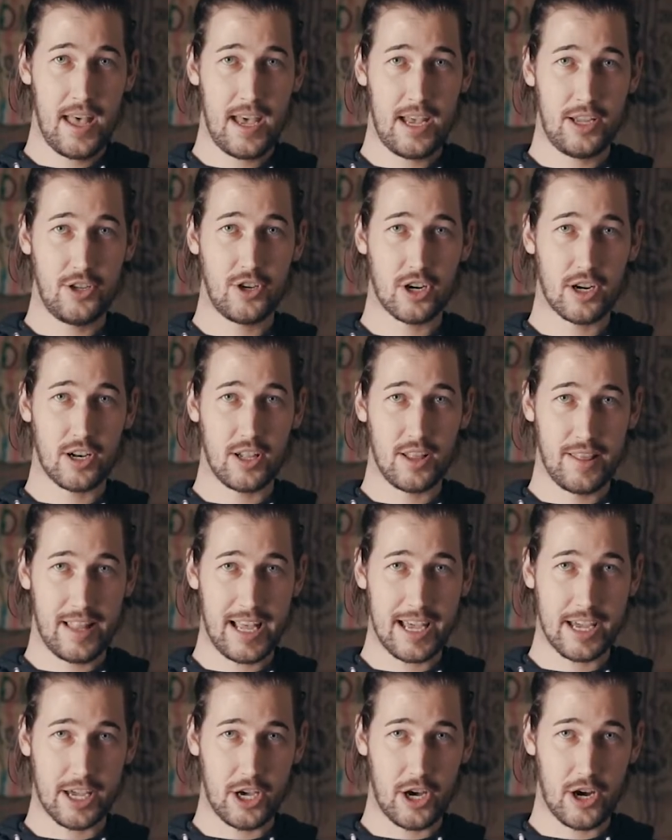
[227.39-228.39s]
and you're gonna
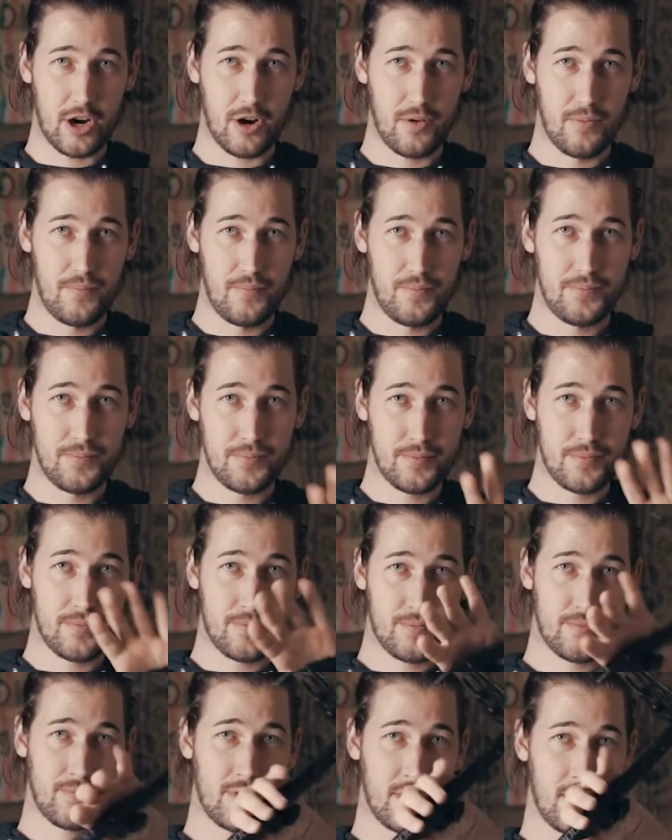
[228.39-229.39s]
let go.
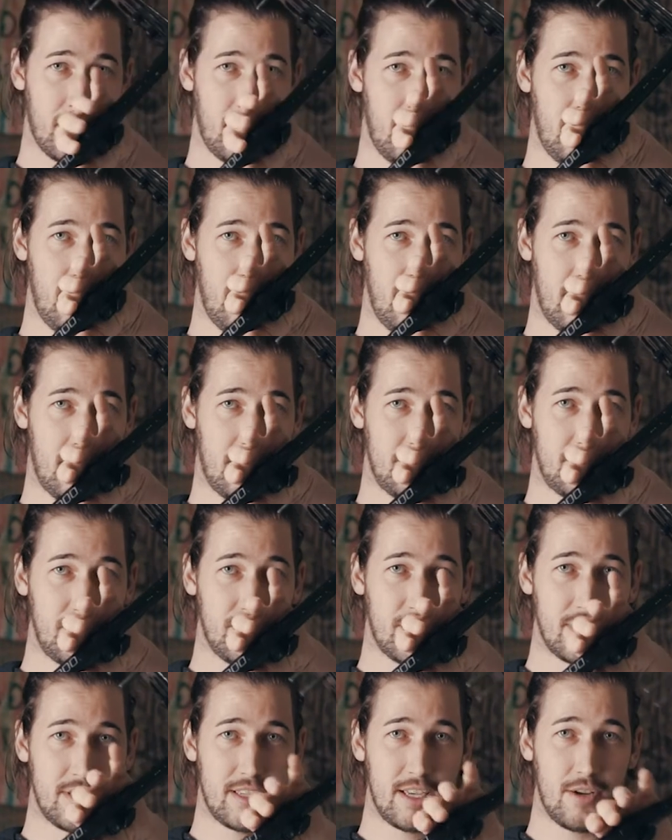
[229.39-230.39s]
Now, as you
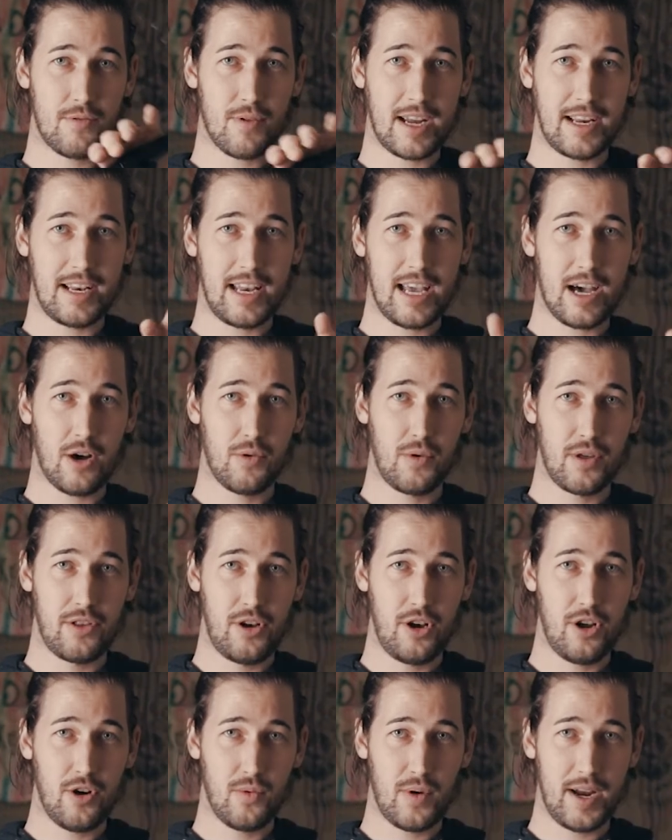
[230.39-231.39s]
can see right now with
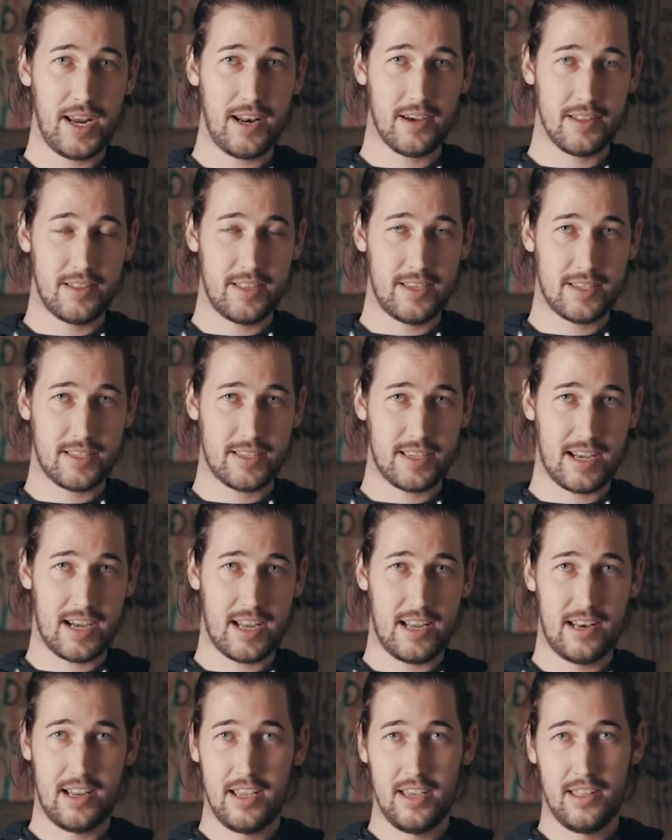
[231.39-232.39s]
no weight on this
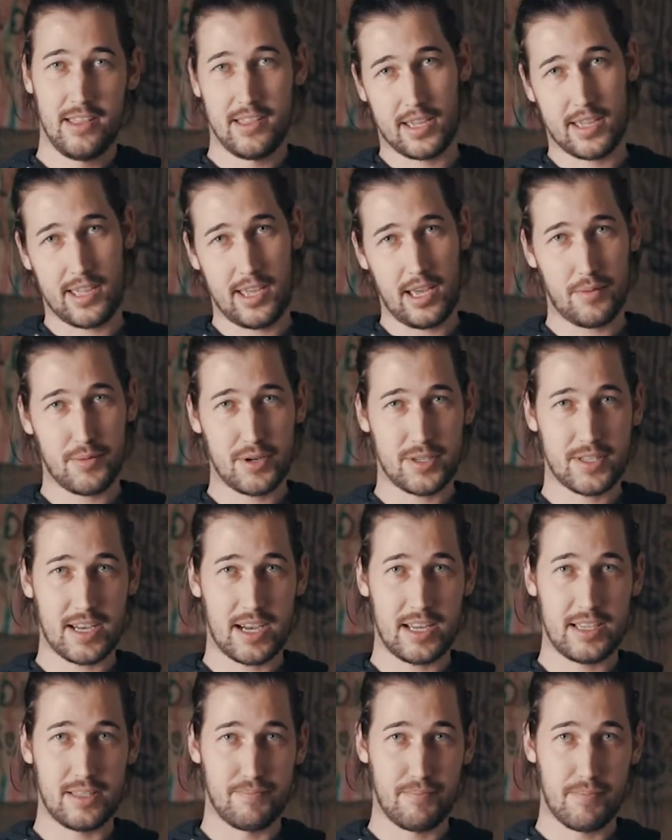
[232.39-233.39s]
side, the camera
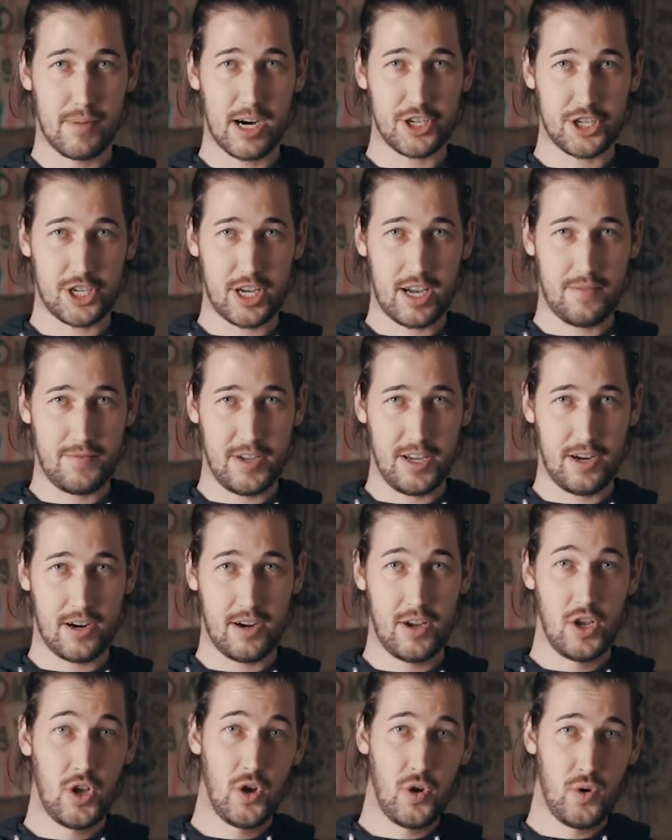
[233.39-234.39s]
side is much heavier.
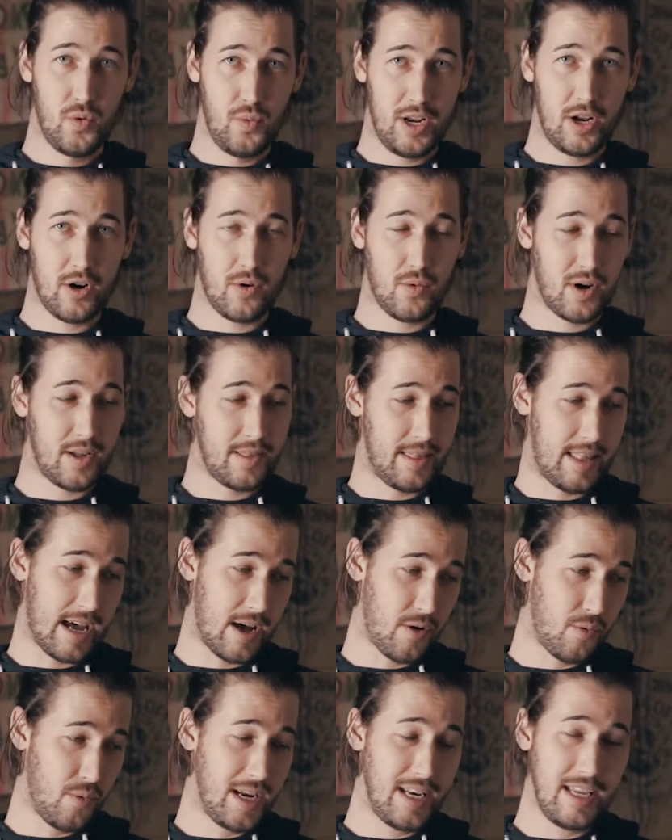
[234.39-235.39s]
We don't want
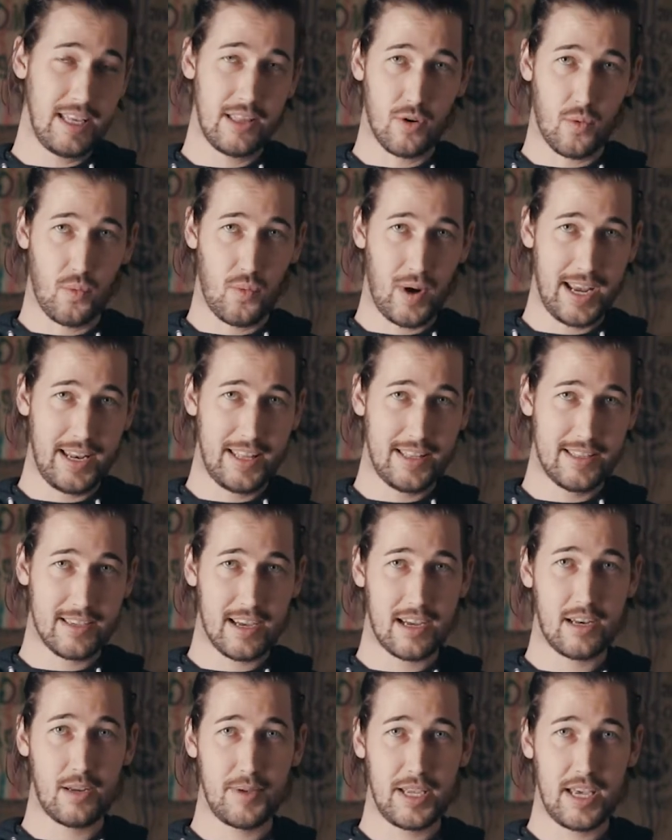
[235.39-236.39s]
that. We need the weighted
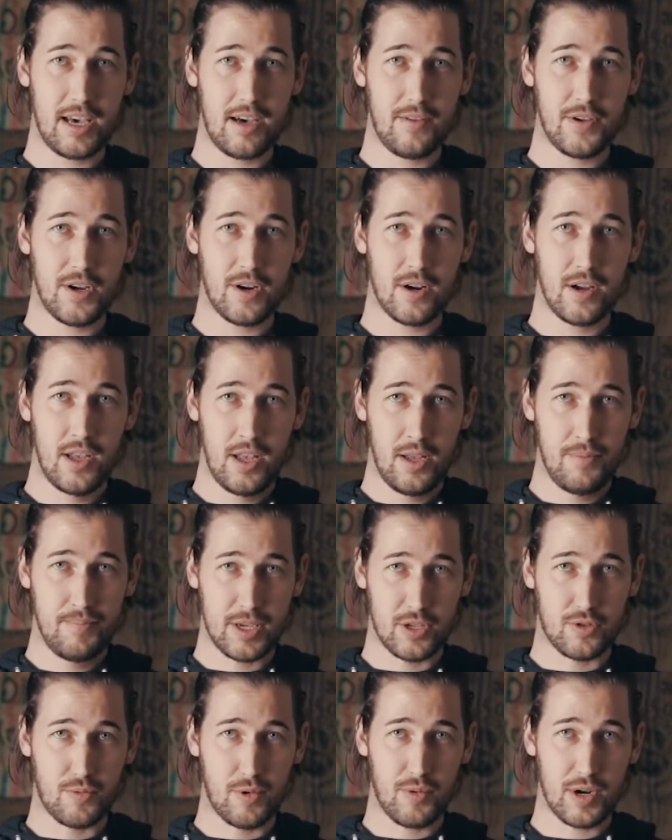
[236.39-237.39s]
side to be heavier
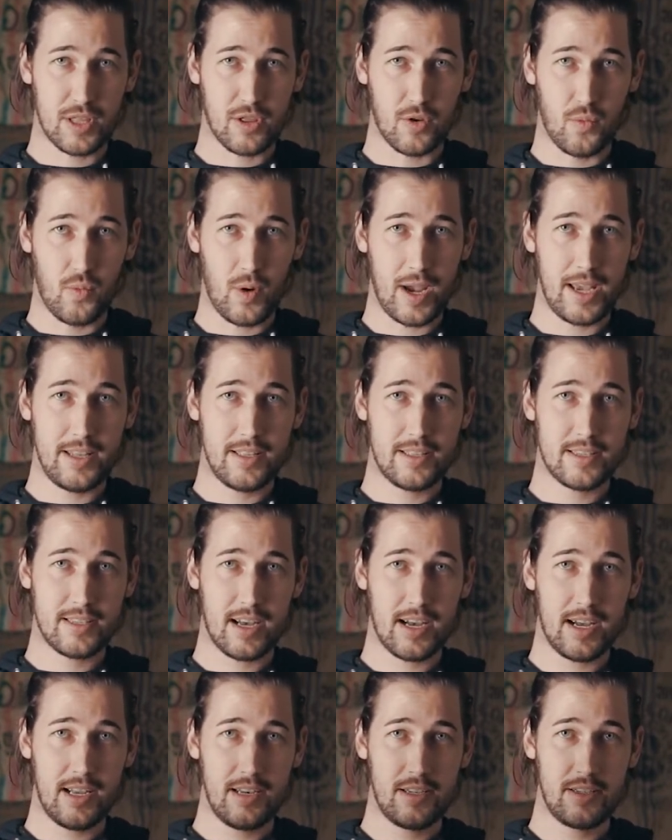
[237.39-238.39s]
because we want the weighted
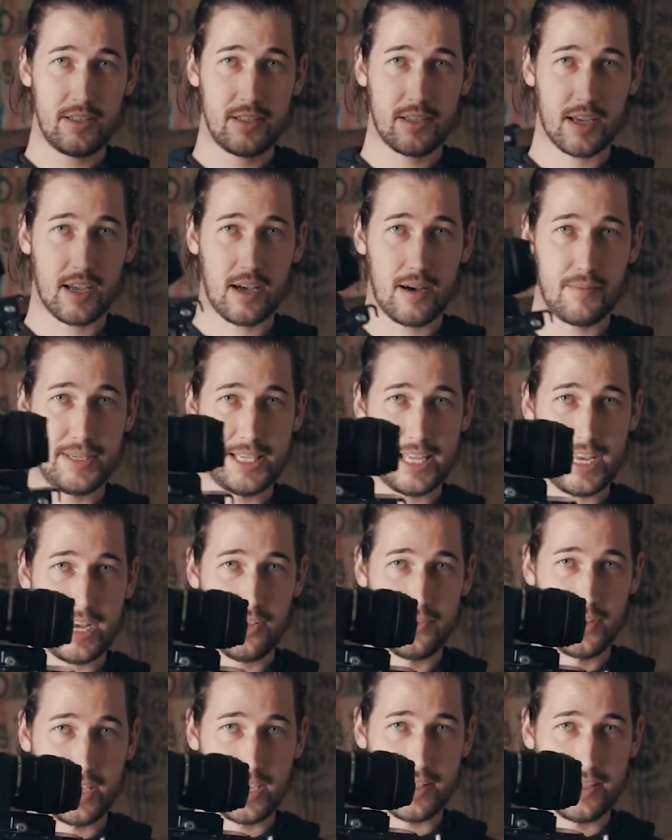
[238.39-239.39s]
side to come
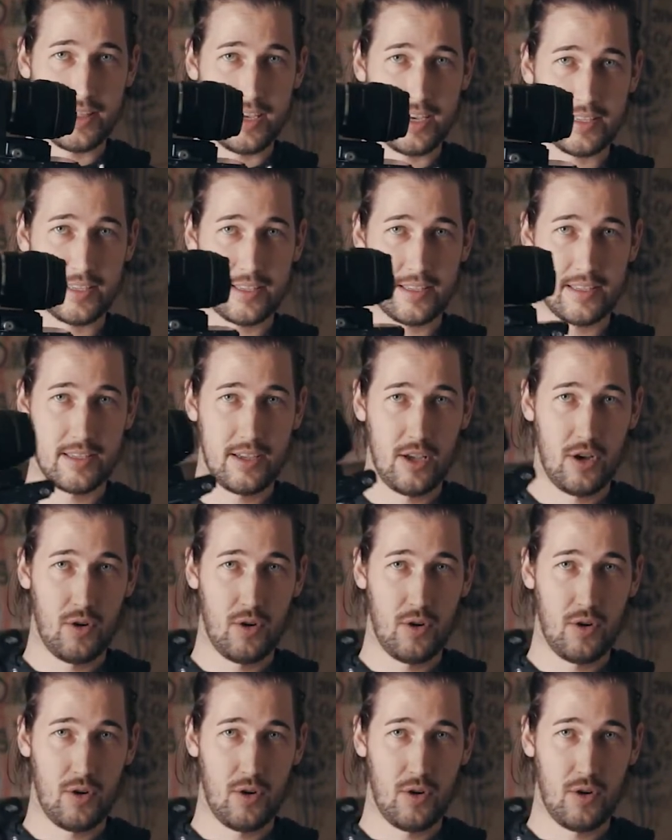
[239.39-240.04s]
down like this